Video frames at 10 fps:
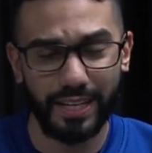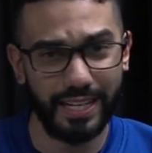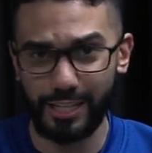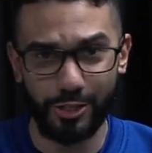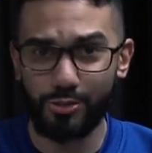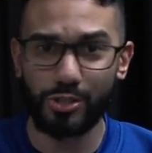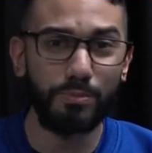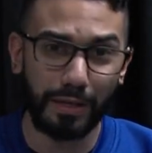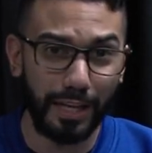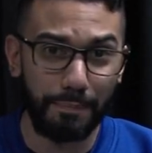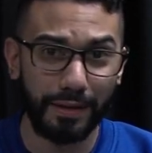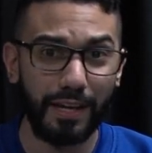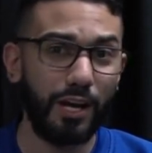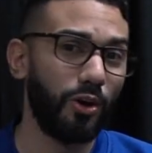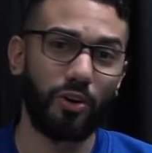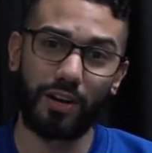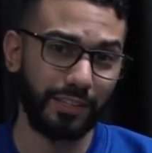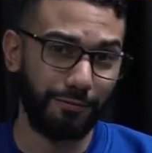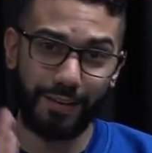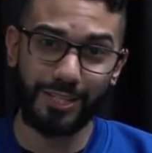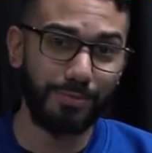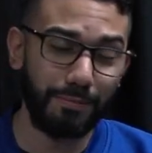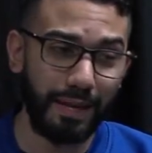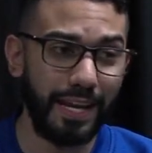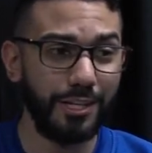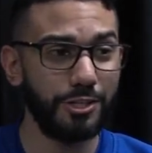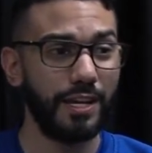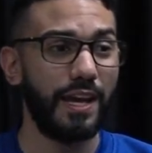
in a YouTube clip or on the Facebook page.